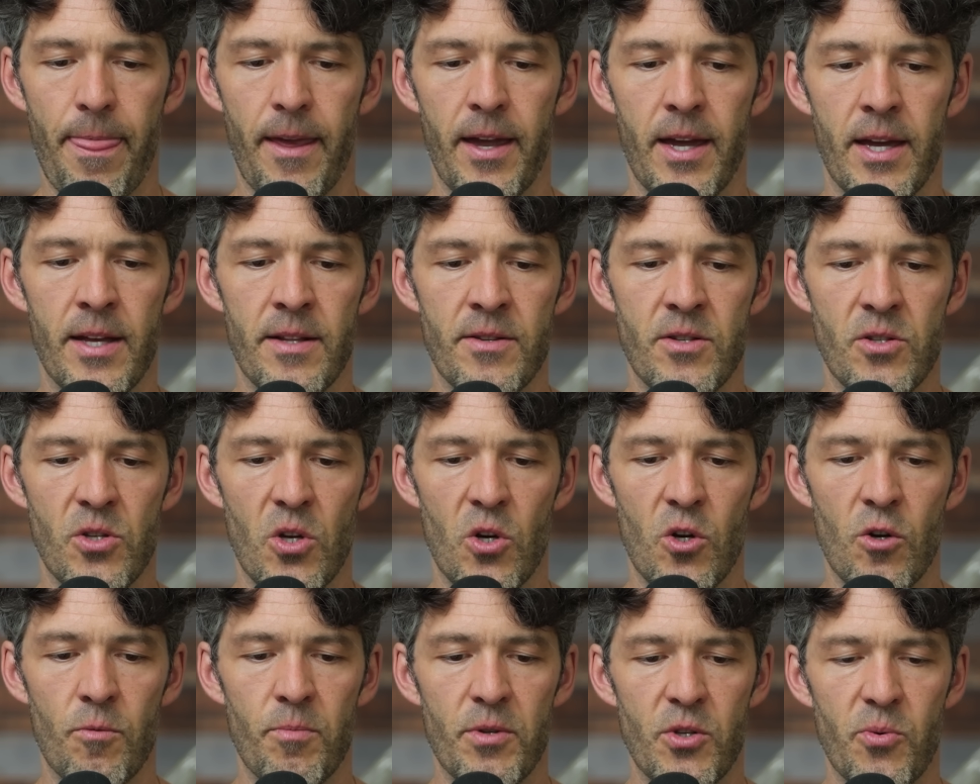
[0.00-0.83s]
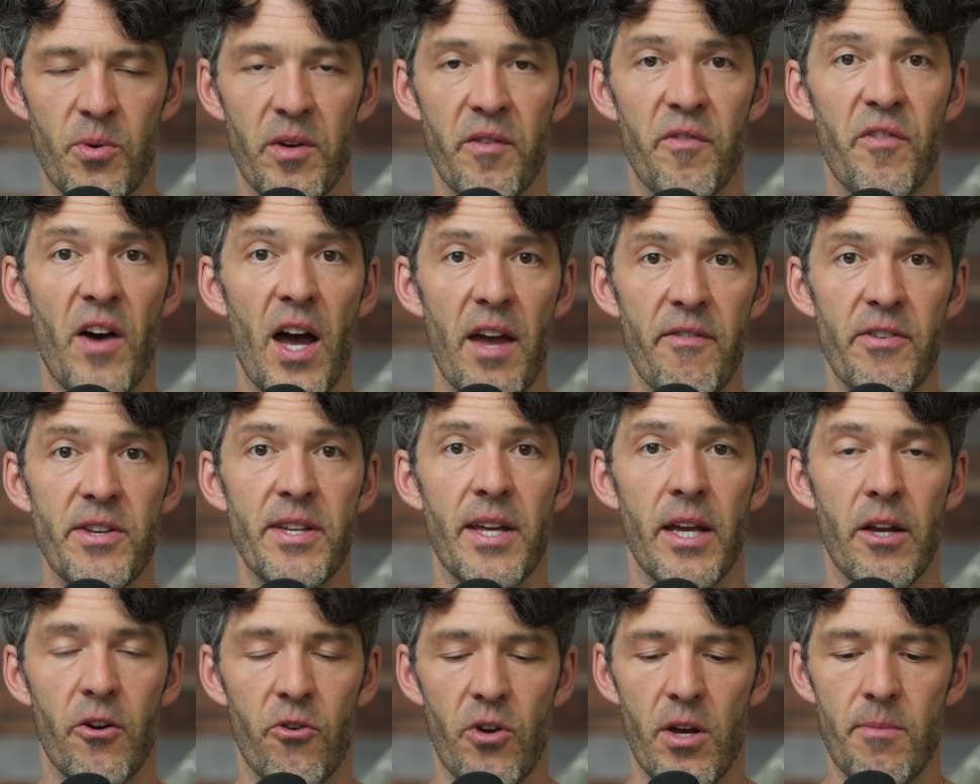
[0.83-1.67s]
And so between five and
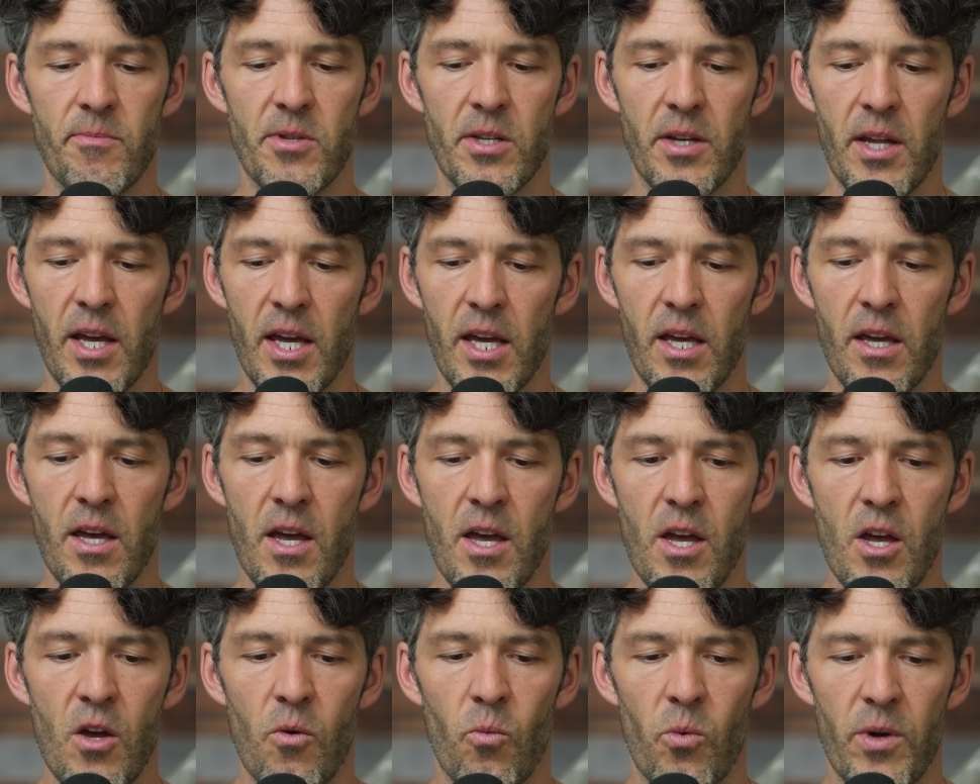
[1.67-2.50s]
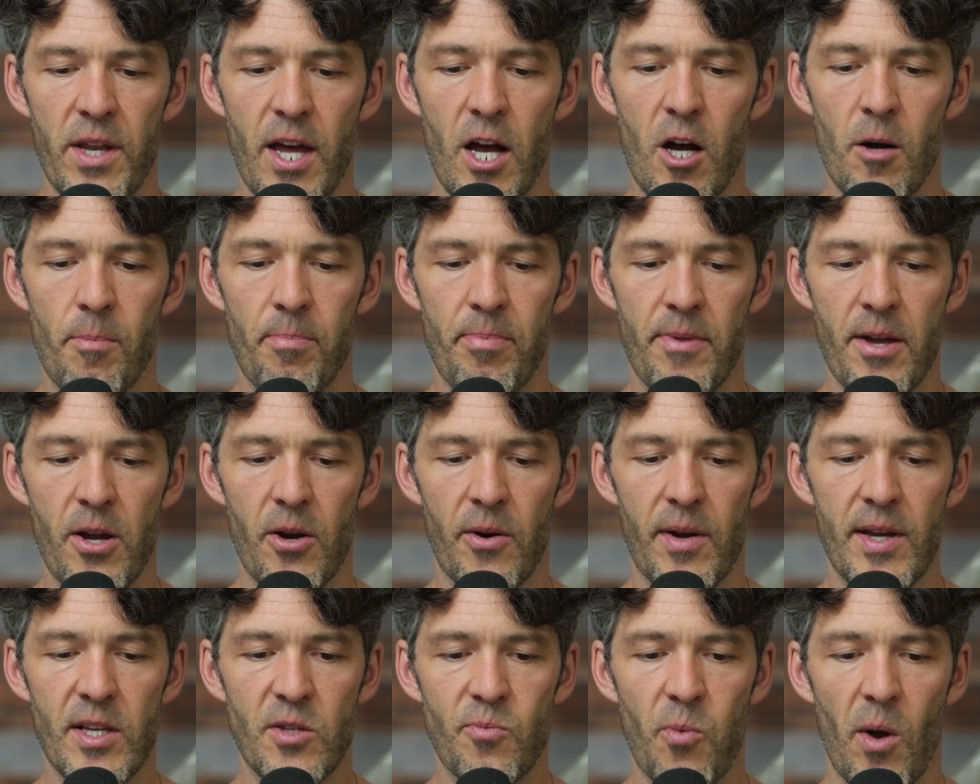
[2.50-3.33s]
ten grams a day would help
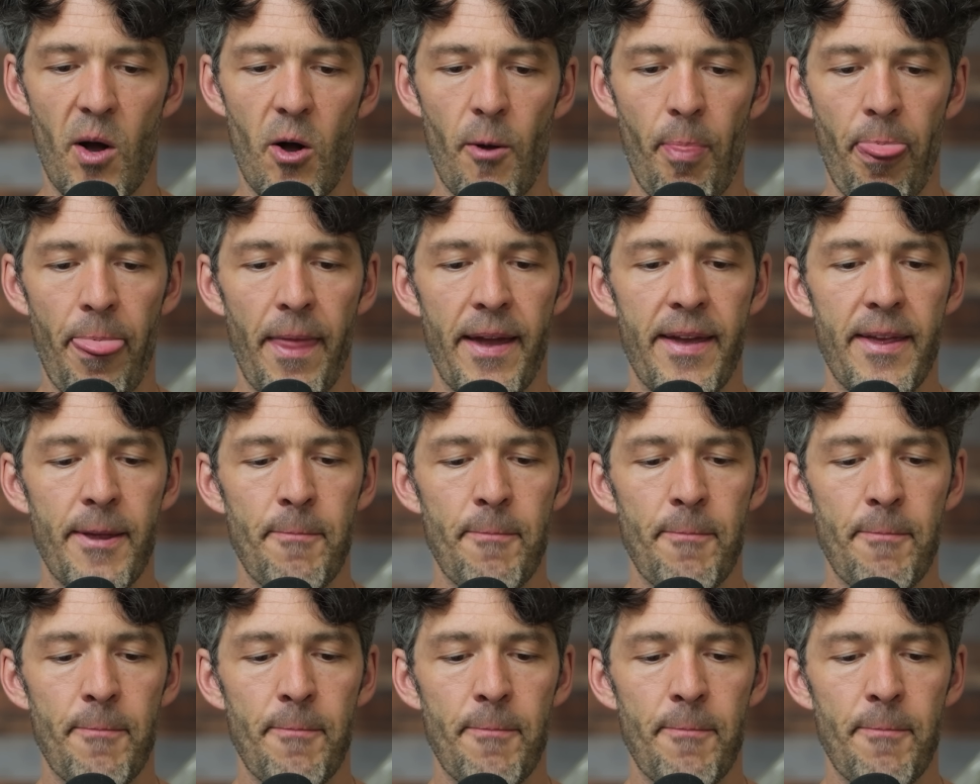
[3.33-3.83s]
there as well.